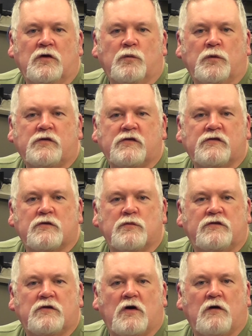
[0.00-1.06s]
which is the
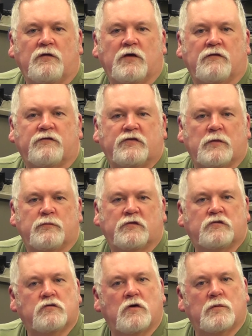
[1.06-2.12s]
result of some
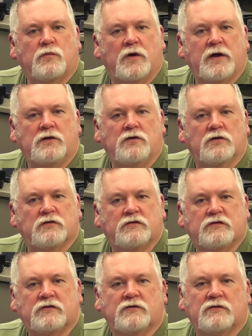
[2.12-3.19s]
strong brain
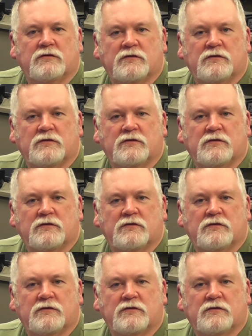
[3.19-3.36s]
use.